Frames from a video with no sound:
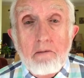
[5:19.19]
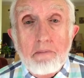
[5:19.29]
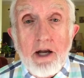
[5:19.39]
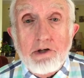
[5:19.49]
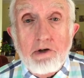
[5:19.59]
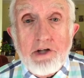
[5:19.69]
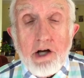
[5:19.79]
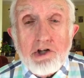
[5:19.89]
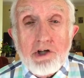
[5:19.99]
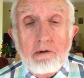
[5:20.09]
but as you
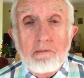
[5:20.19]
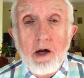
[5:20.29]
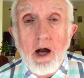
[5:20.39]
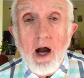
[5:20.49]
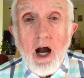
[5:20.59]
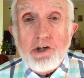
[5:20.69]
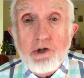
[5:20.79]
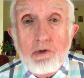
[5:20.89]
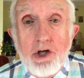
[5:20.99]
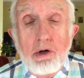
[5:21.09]
touch them, as
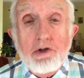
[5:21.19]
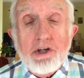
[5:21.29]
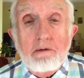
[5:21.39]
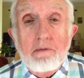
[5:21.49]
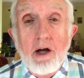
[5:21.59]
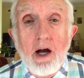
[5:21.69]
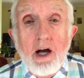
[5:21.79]
you use them,